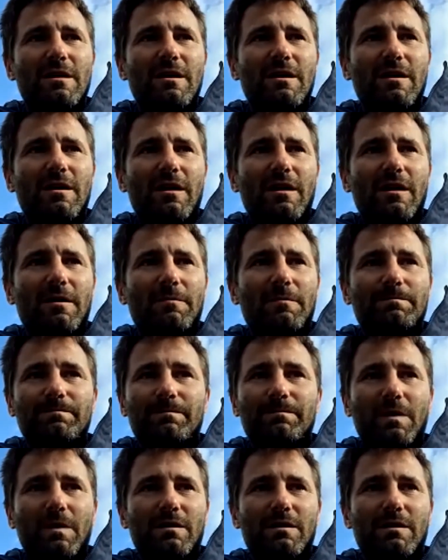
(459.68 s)
I
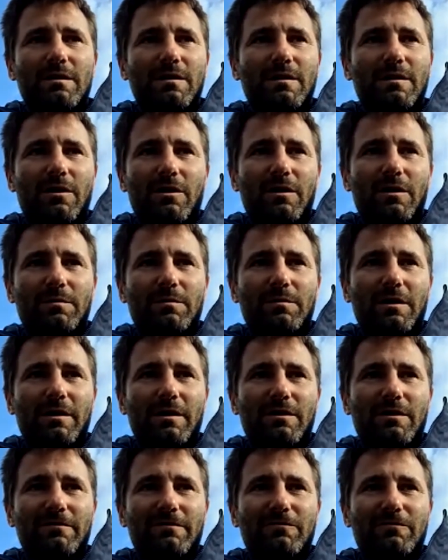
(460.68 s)

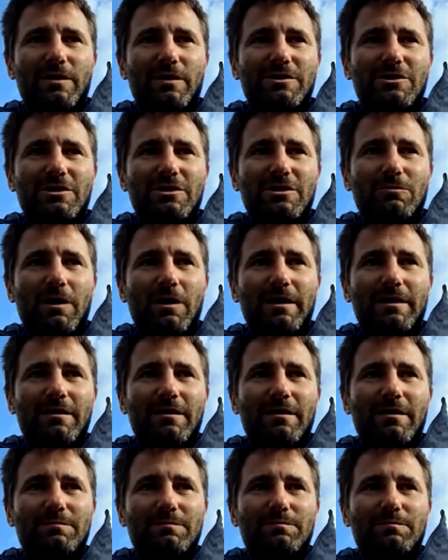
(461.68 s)
kind of wish in a way
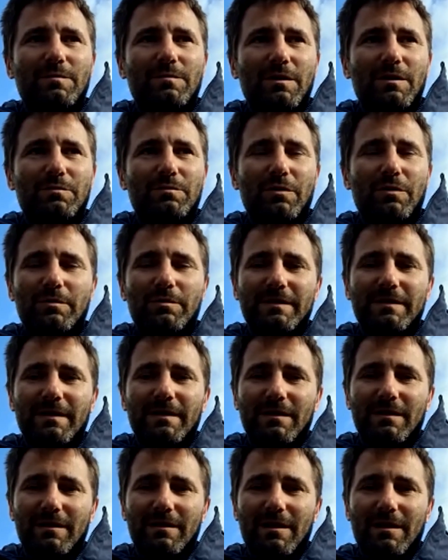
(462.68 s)
that I'd probably
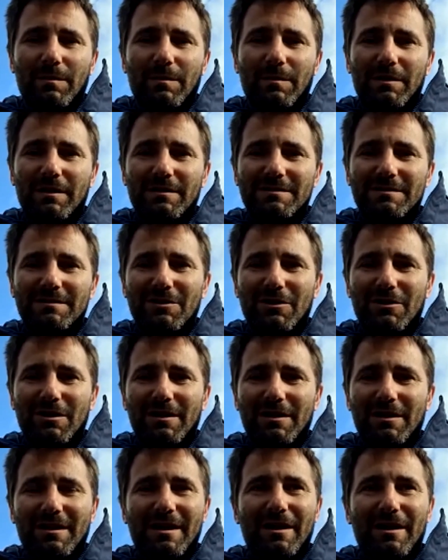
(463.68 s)
done it a couple of years
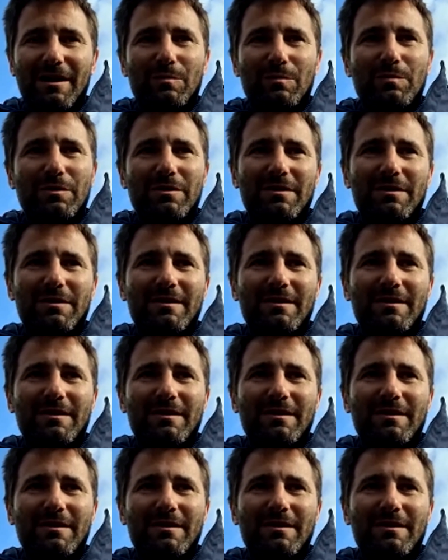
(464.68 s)
earlier now, but